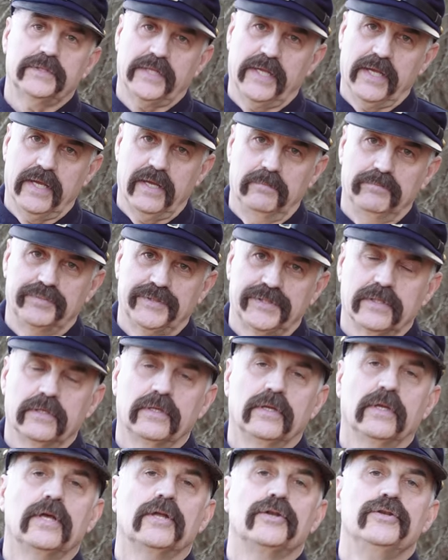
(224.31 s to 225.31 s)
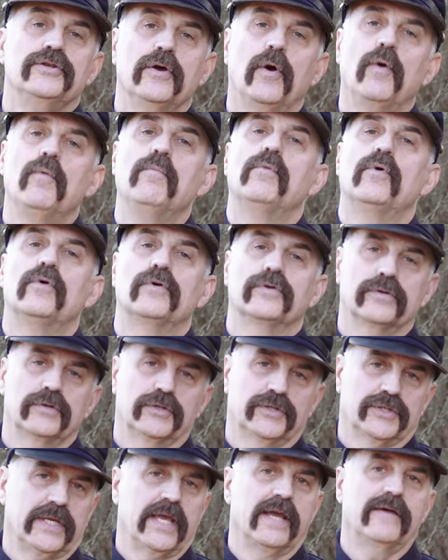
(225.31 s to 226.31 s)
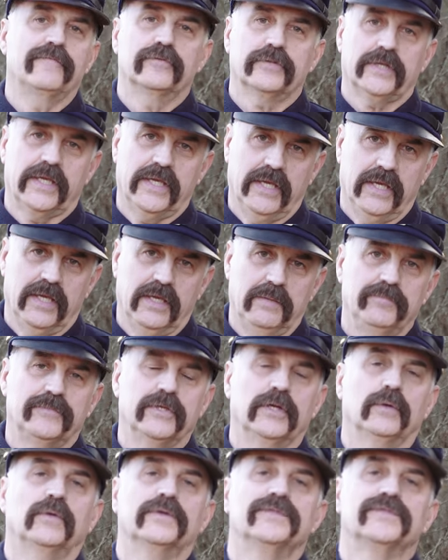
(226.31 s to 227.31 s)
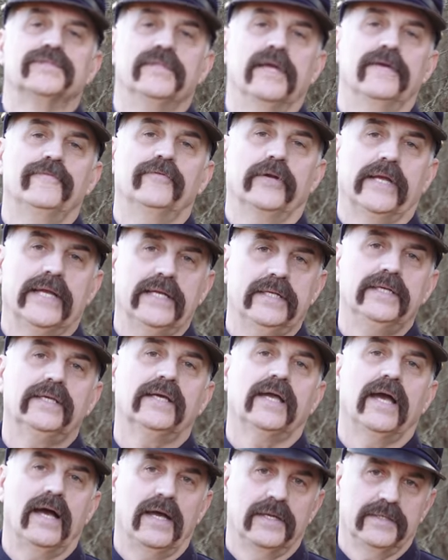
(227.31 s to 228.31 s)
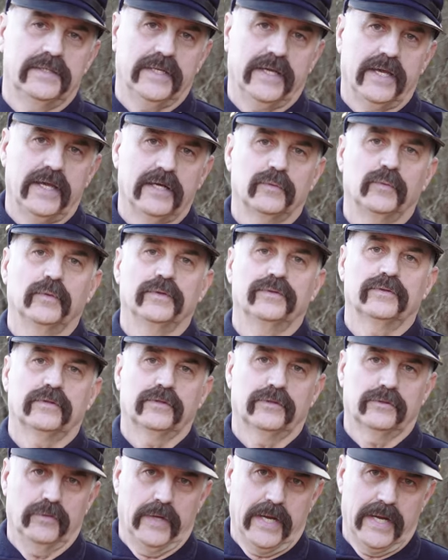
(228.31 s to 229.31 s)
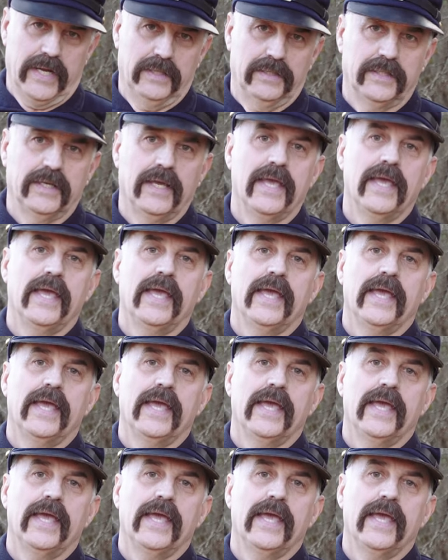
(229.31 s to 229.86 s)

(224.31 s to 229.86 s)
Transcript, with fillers: attempts, no mortars ever came. There was never any contact with Grant.